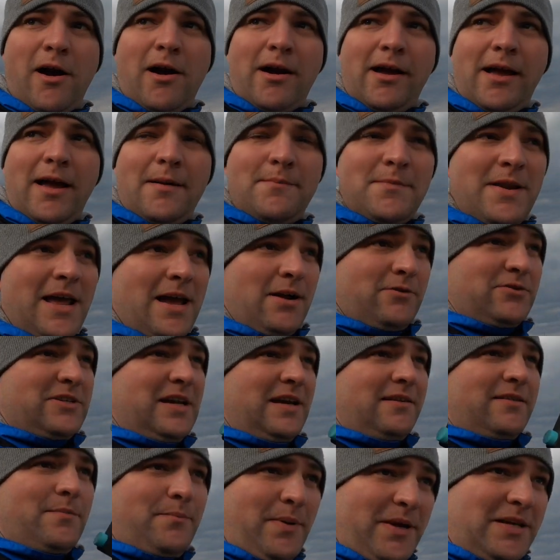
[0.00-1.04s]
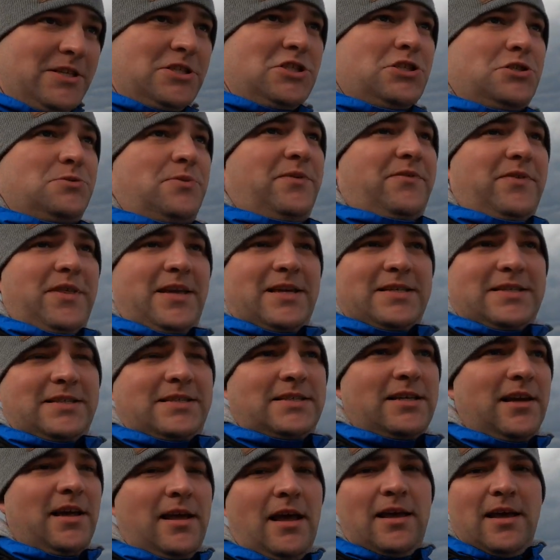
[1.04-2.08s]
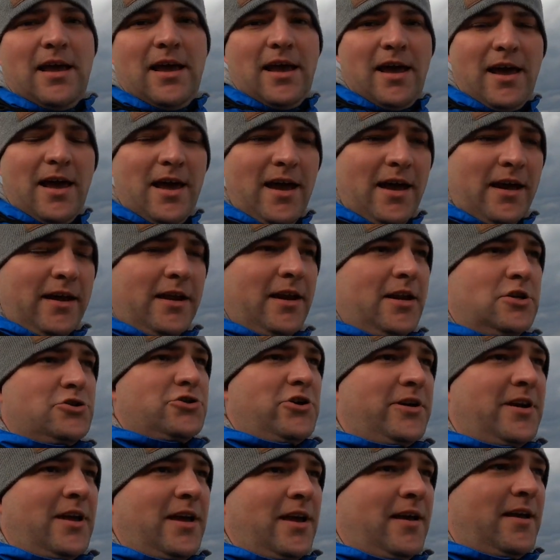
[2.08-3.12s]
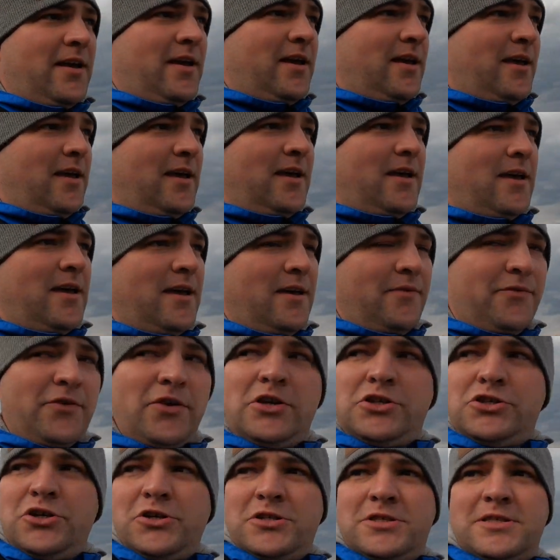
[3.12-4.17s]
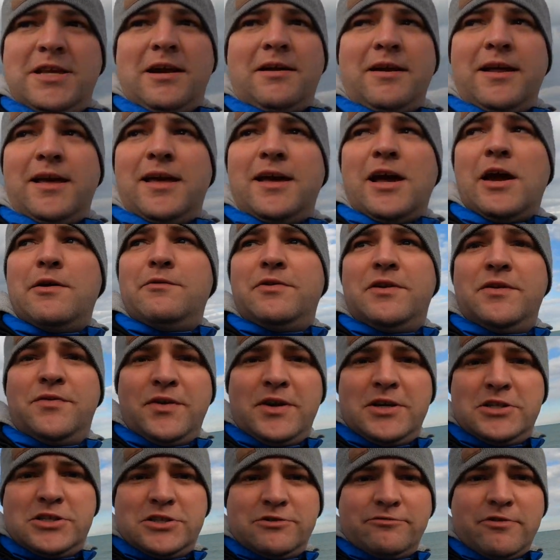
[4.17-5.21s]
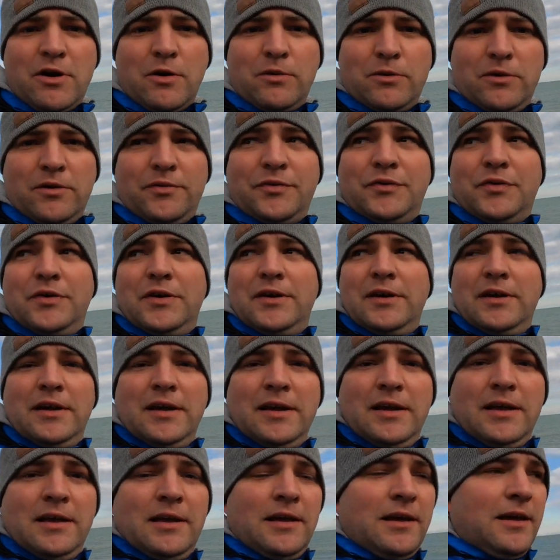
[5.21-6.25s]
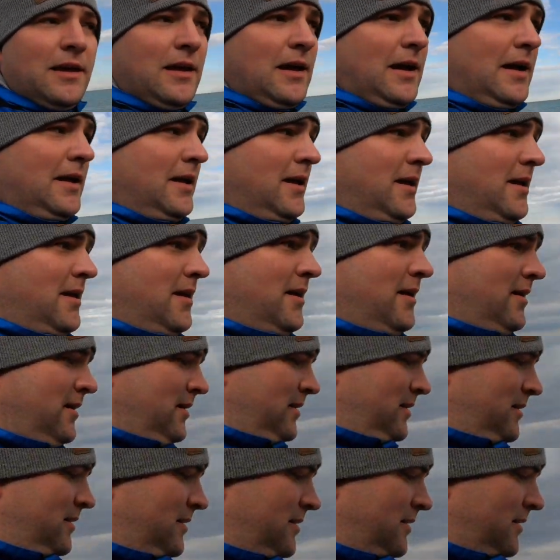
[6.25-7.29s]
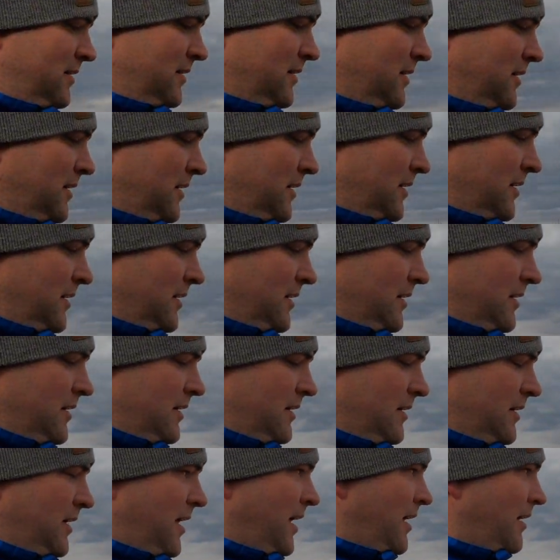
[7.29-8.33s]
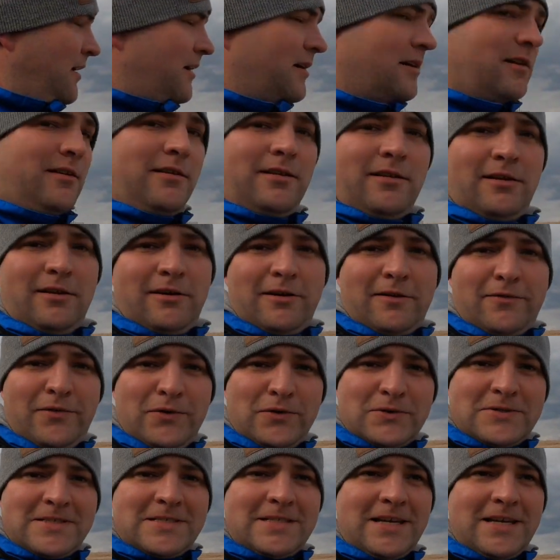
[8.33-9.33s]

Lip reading: I am now down the beach with this. Going to try and get a few shots down here, hopefully finish the roll off, and yeah, I look forward to